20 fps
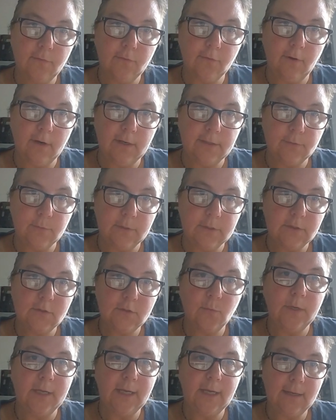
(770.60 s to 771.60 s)
to graduate.
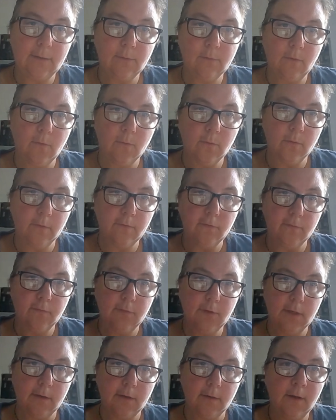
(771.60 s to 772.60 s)
So we count courses
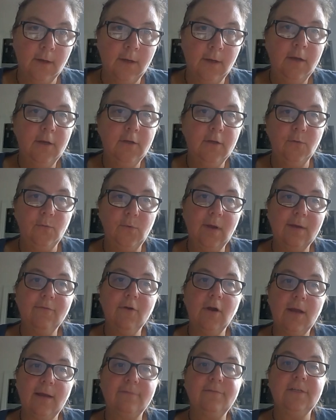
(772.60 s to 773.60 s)
here. You never
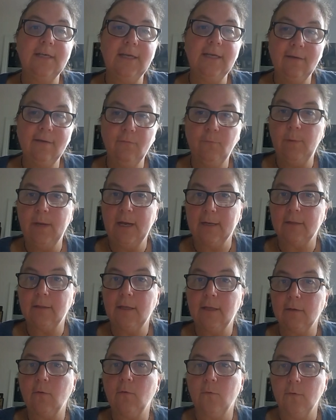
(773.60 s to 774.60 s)
have to give back
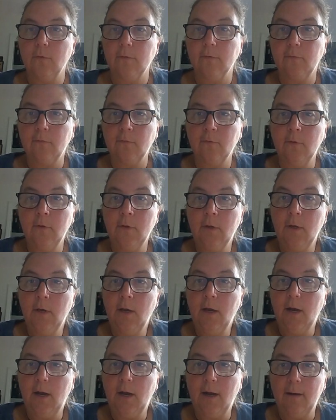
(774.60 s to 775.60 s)
that course.
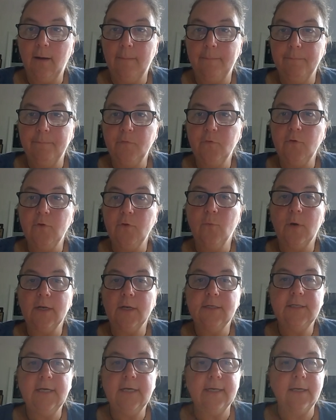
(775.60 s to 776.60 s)
So you
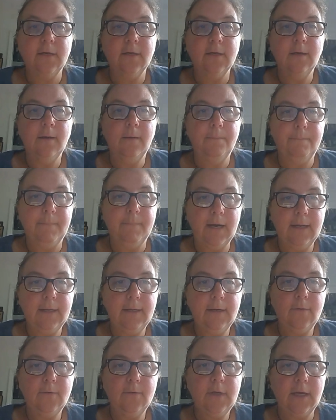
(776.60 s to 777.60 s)
want to take
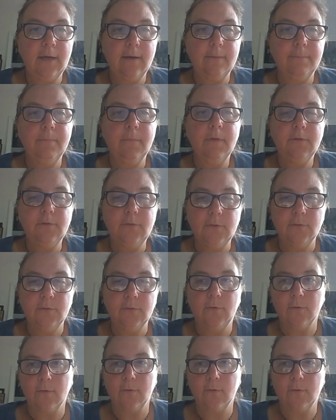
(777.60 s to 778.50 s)
bio, chem, 2 core